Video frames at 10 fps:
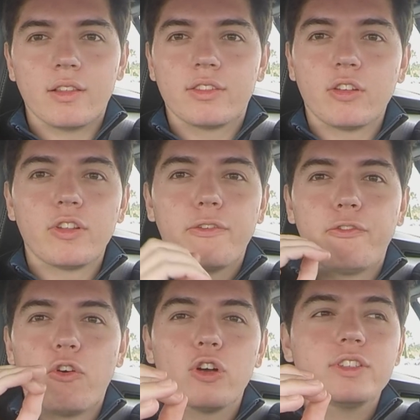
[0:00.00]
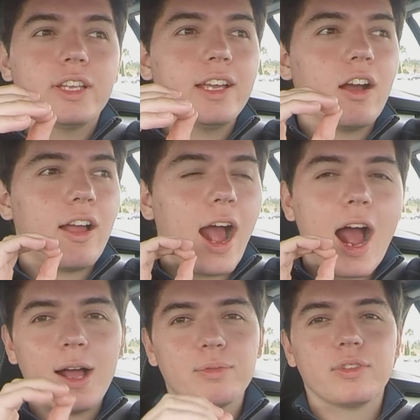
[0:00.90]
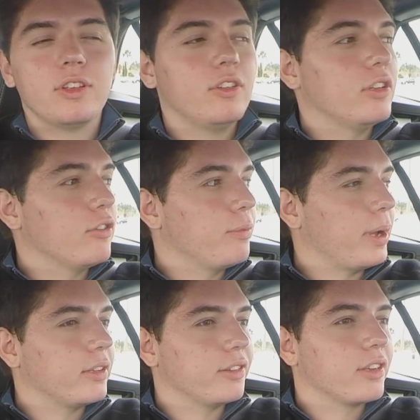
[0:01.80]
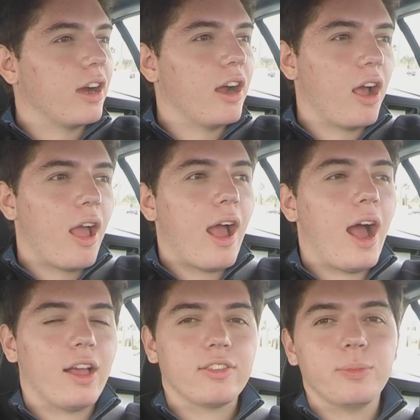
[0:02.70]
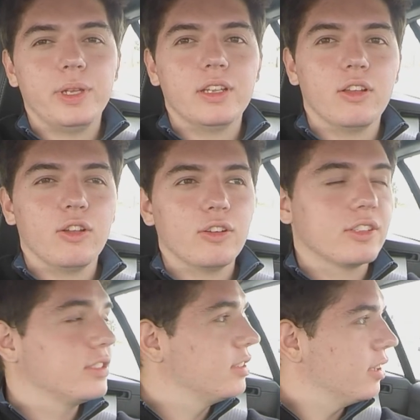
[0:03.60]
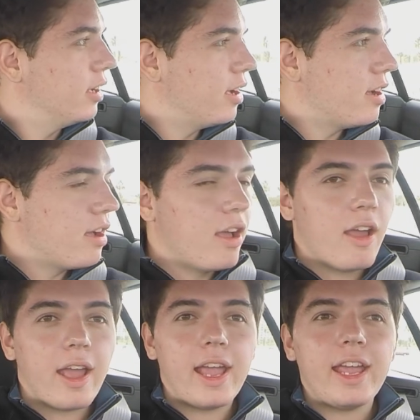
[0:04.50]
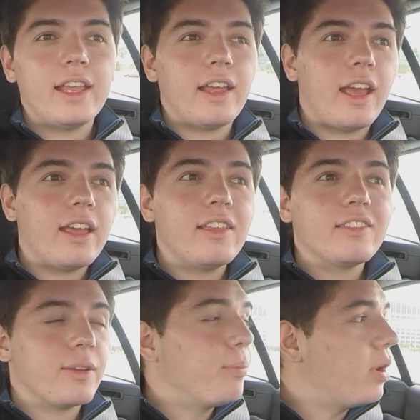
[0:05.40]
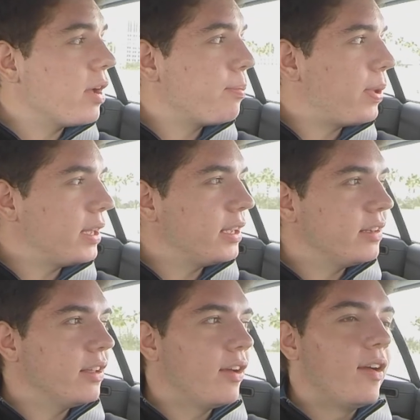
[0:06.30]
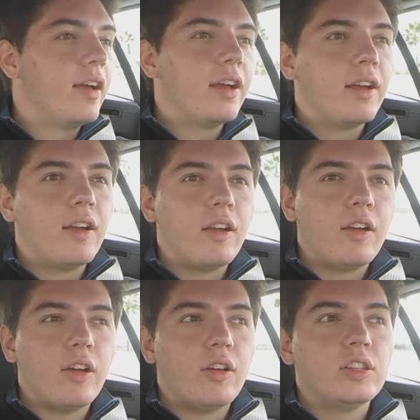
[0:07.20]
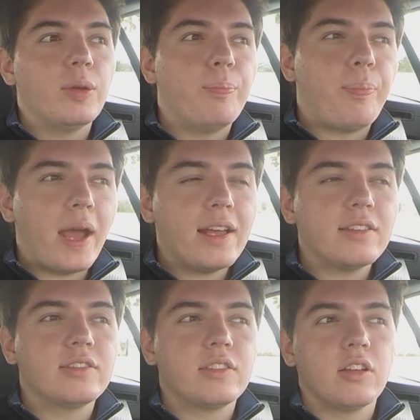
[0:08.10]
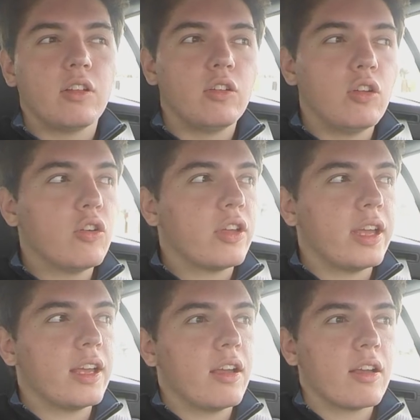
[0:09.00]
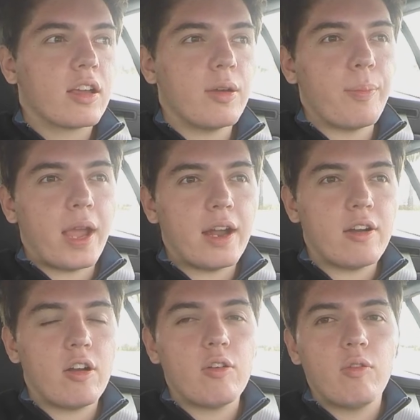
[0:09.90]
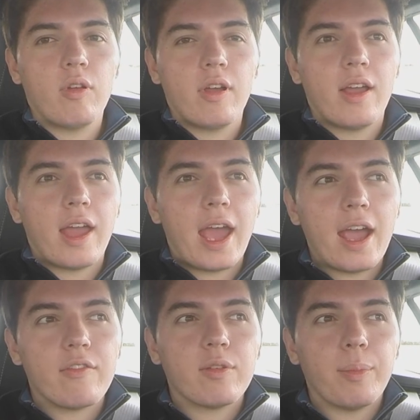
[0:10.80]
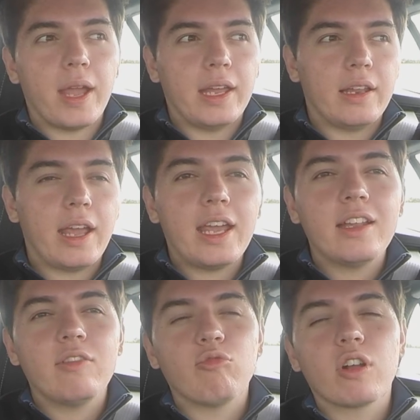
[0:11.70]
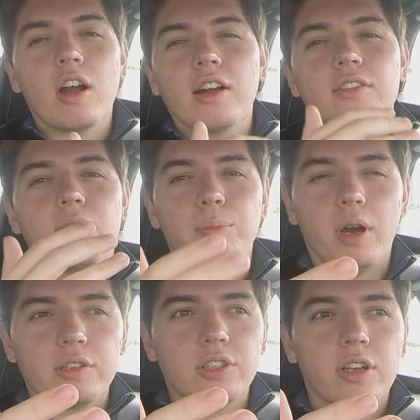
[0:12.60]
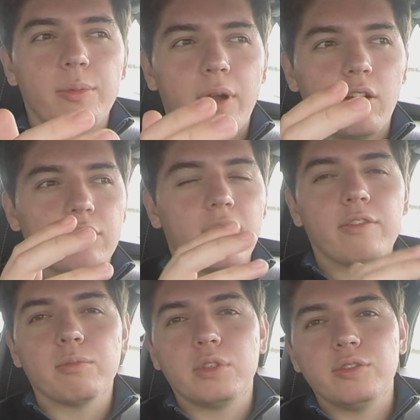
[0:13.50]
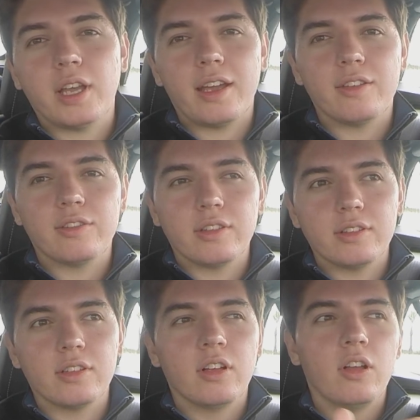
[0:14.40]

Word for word: so the fourth thing I absolutely love about this car has to be the looks it is, in my opinion, the best looking Camaro ever made in regards to modern Camaro, say from 2000